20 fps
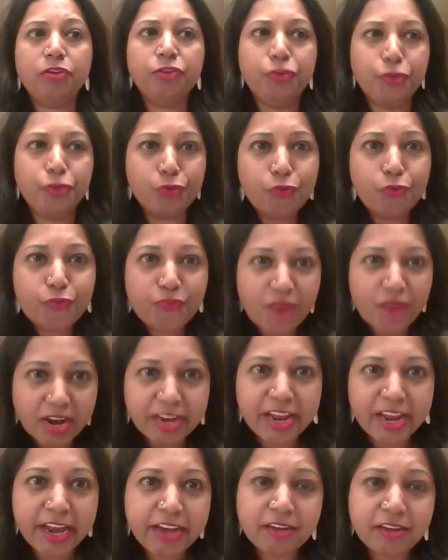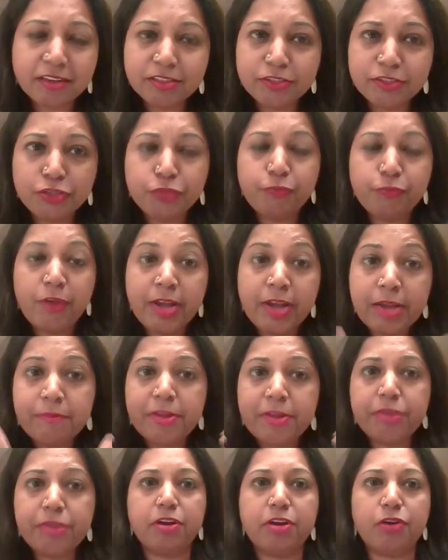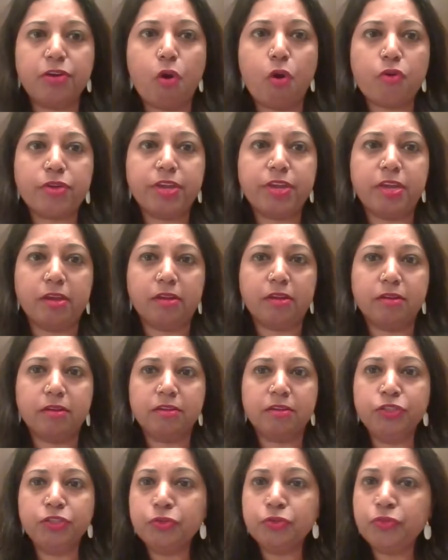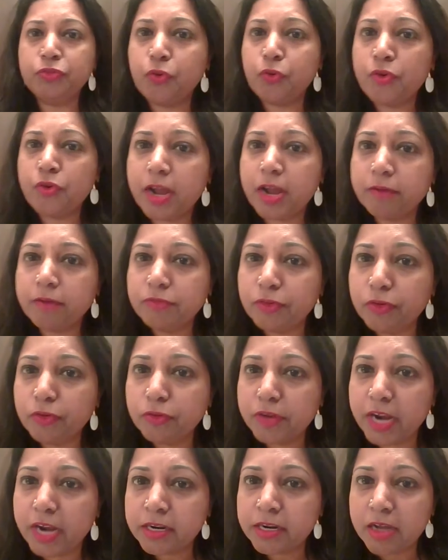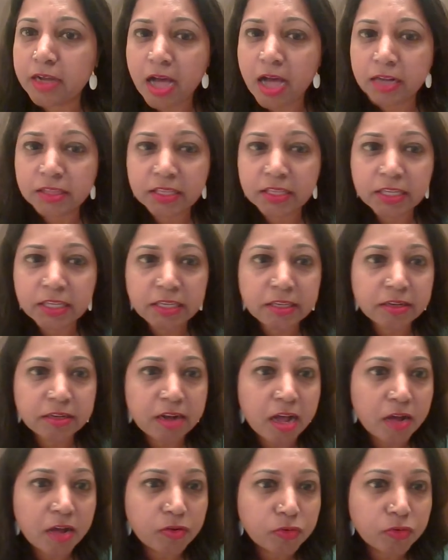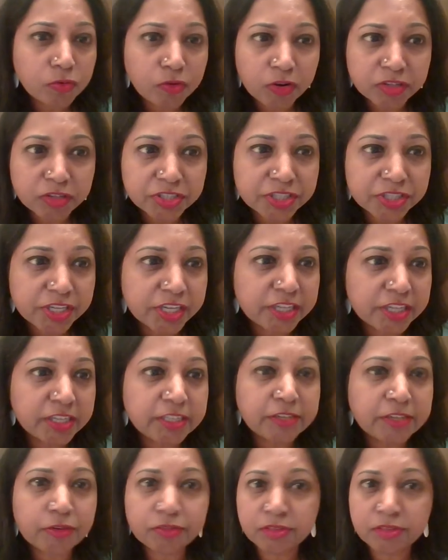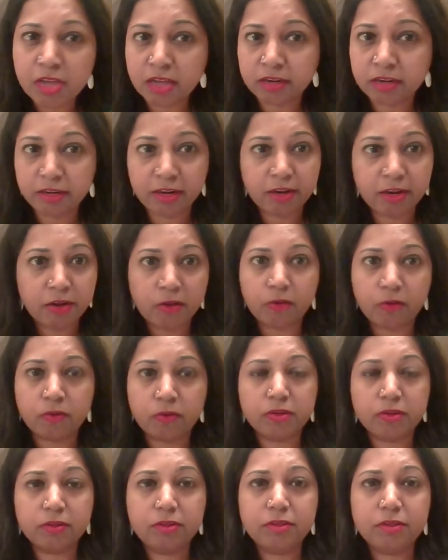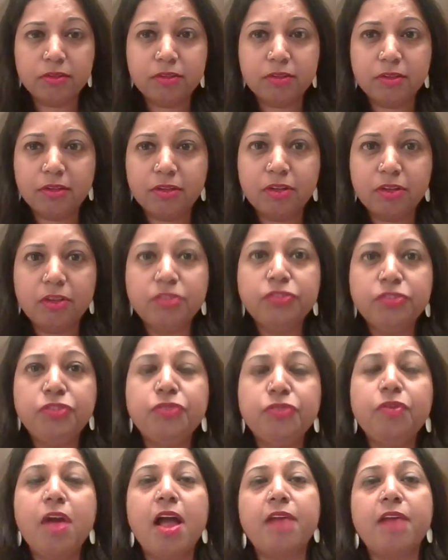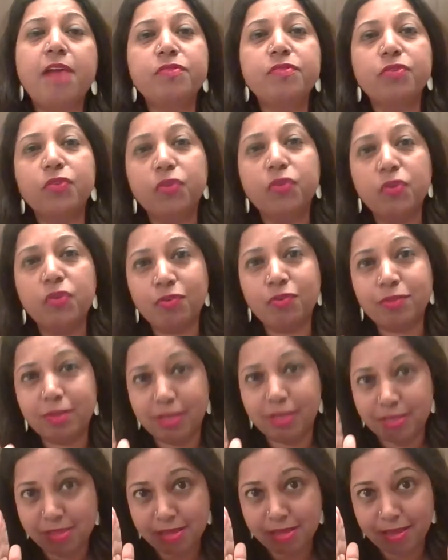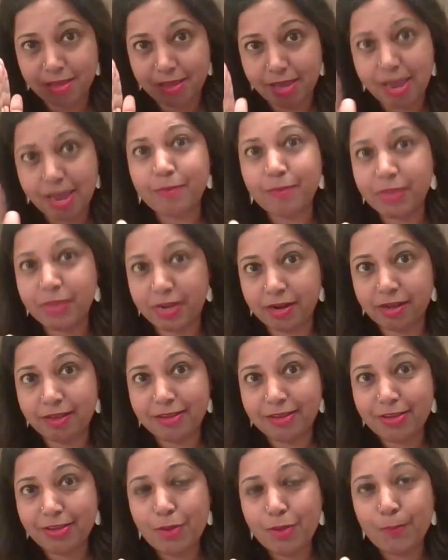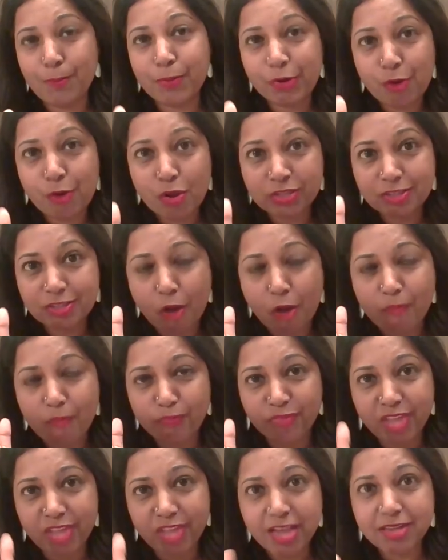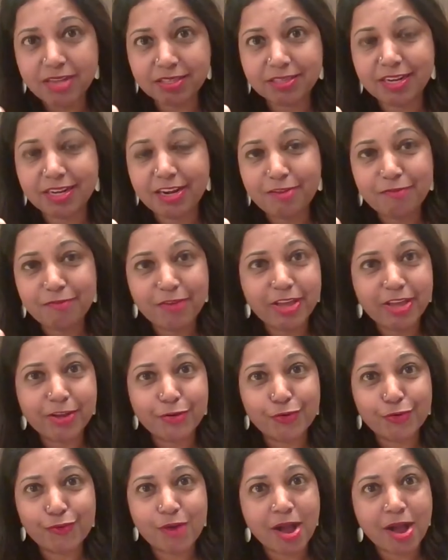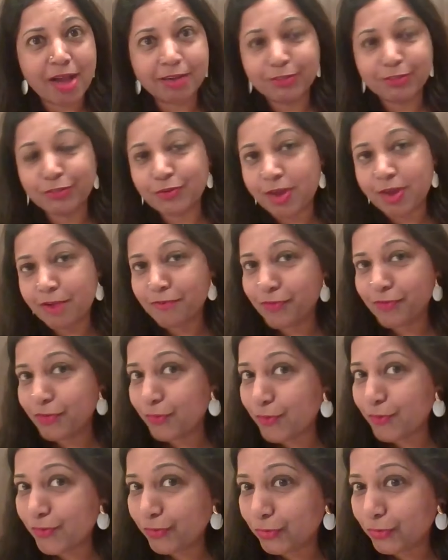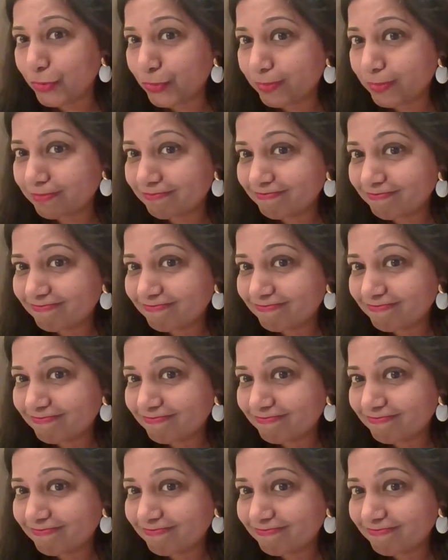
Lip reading: You forget, whenever you're talking, you don't have to look at Aarti, Rahul, or Shirley, or Tanya. No. You have to look in the camera. Because on their screen where you are, you have no clue.